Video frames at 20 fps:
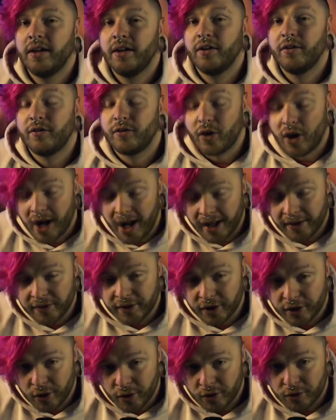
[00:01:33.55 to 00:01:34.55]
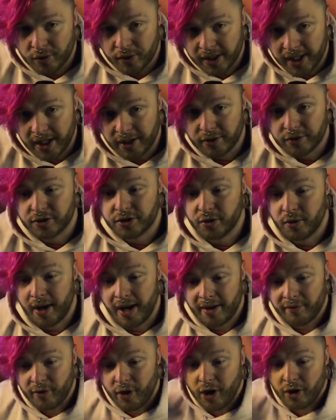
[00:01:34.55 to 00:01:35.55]
For on-the-go creators who
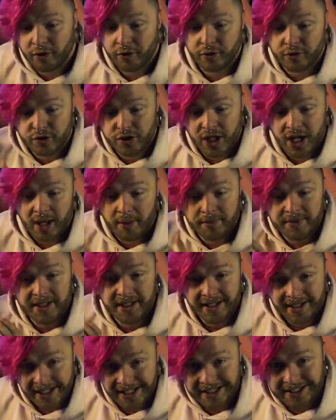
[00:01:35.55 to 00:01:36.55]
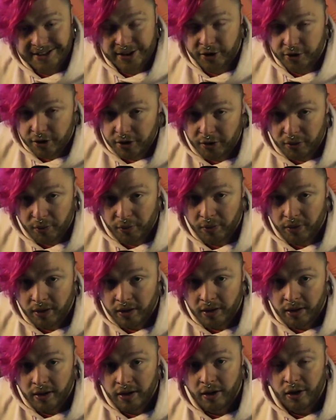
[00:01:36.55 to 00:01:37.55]
have other jobs and things to do
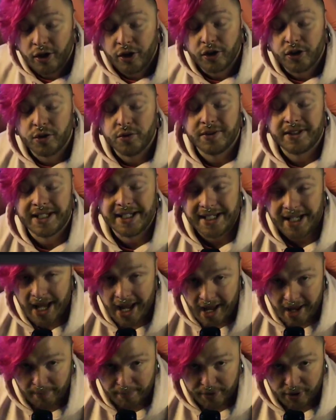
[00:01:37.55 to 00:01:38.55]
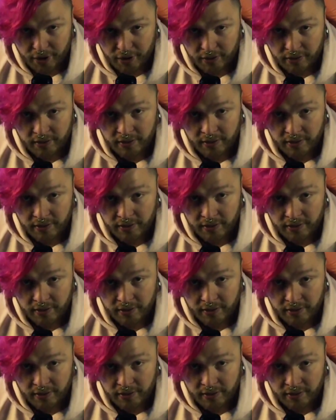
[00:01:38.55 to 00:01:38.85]
using CapCut.